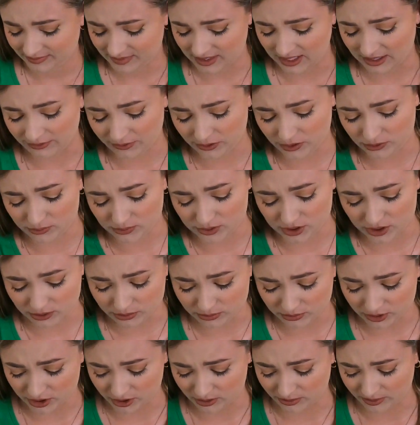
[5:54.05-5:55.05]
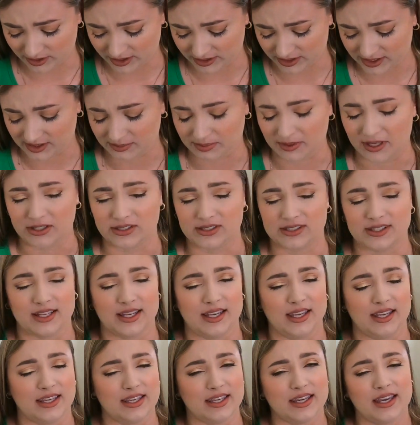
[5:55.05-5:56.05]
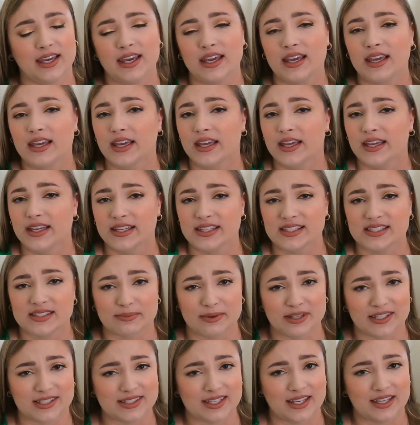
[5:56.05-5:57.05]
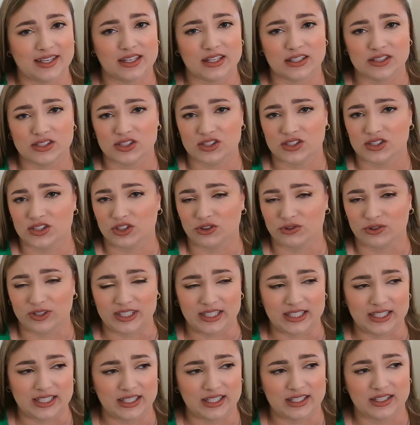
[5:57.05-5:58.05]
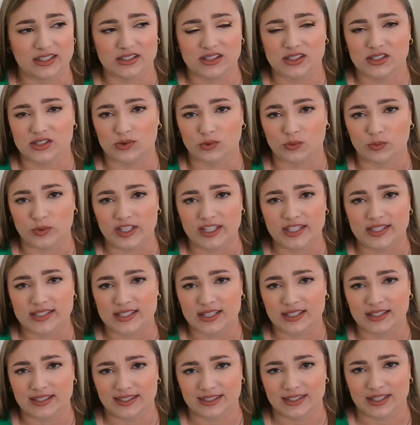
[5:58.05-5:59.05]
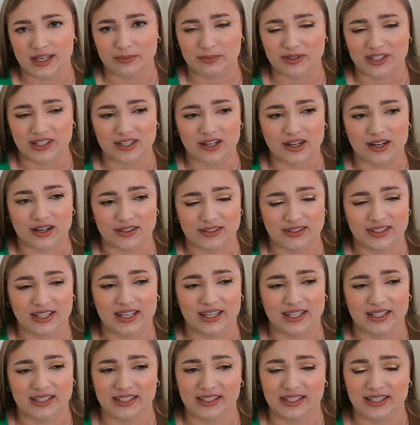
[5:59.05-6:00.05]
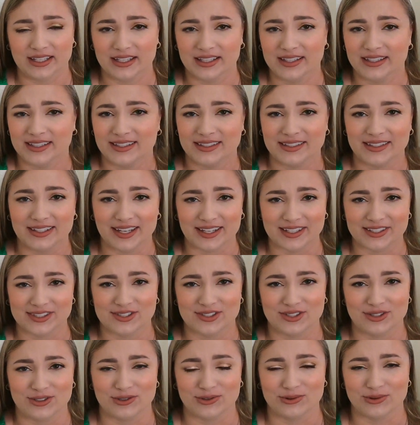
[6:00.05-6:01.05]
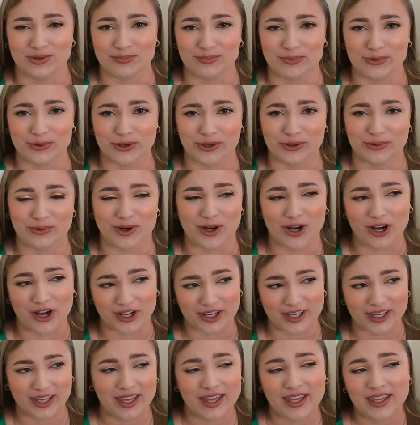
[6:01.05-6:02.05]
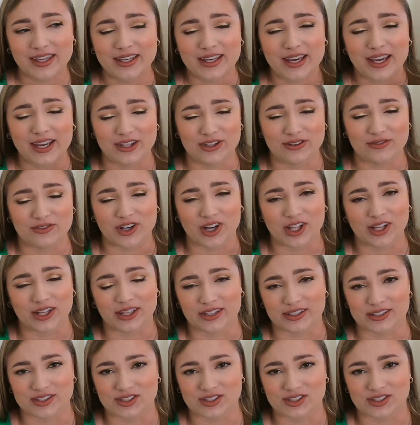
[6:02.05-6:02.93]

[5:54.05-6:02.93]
If you don't know what this smells like, it smells like you're eating sweet, yummy cotton candy next to a boardwalk, and you've got like a